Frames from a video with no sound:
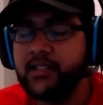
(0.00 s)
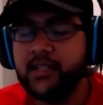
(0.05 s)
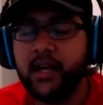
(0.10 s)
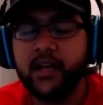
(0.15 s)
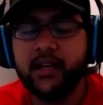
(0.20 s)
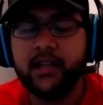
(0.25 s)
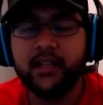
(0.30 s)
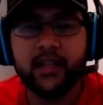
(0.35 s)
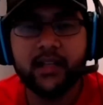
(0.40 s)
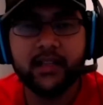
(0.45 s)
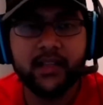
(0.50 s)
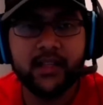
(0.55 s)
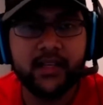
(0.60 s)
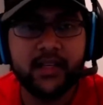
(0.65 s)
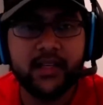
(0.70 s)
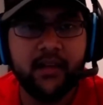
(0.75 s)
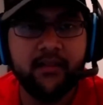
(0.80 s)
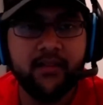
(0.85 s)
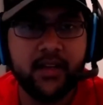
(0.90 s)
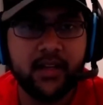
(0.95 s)
kind of like the
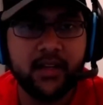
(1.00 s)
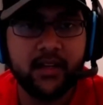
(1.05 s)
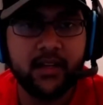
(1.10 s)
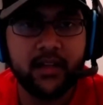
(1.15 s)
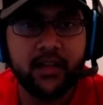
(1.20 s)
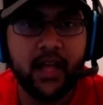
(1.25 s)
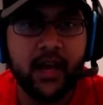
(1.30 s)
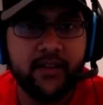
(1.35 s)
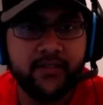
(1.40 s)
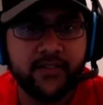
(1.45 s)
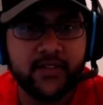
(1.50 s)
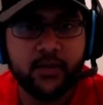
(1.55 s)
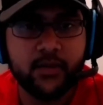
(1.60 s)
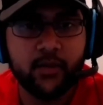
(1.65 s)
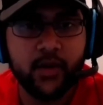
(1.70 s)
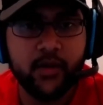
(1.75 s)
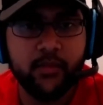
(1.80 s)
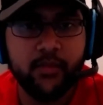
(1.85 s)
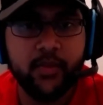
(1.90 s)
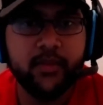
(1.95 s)
David and Goliath
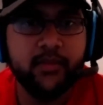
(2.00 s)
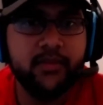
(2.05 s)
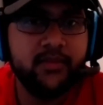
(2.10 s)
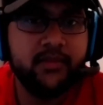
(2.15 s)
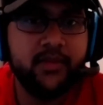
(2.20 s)
story, but